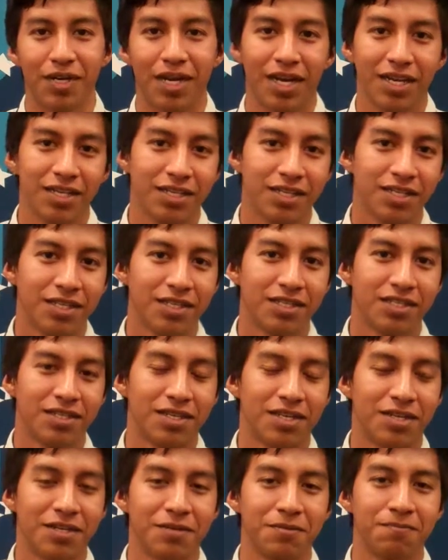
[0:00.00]
I did it,
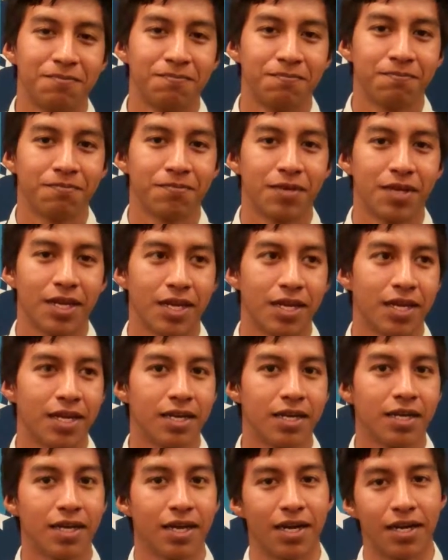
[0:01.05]

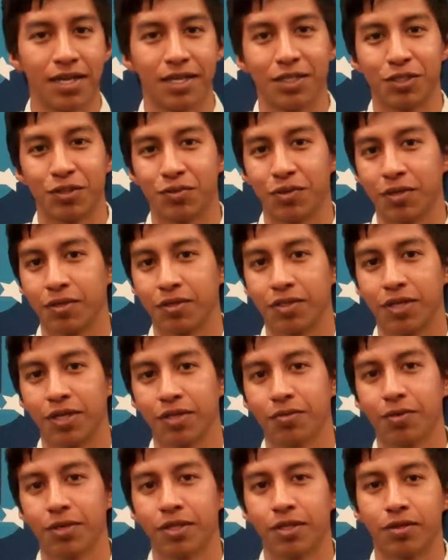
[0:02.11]
and I struggled all the
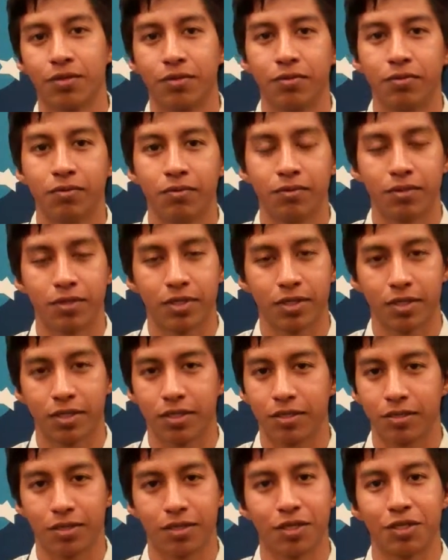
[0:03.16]
way through.
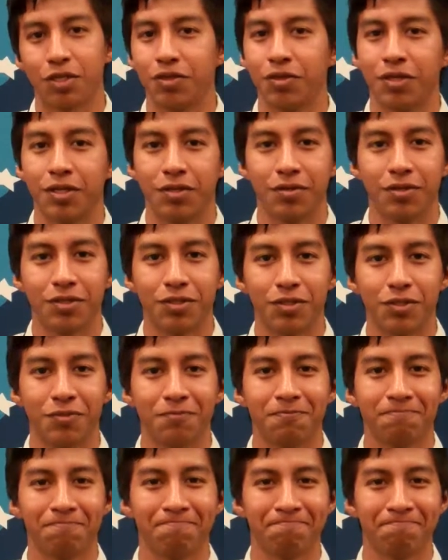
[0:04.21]
You can do it too.